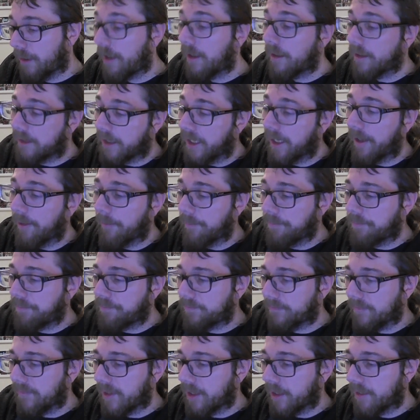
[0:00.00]
Yeah.
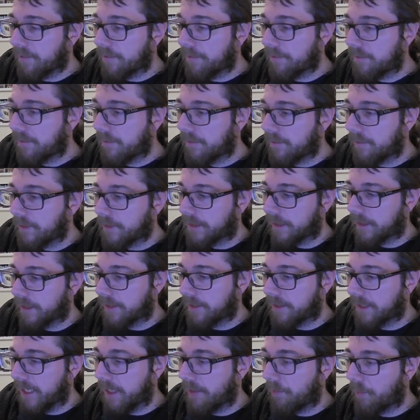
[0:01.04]
Let's see.
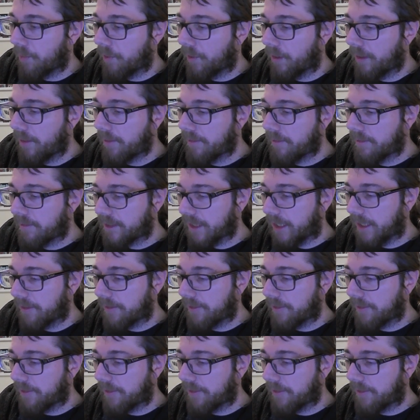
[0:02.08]
Side 1, side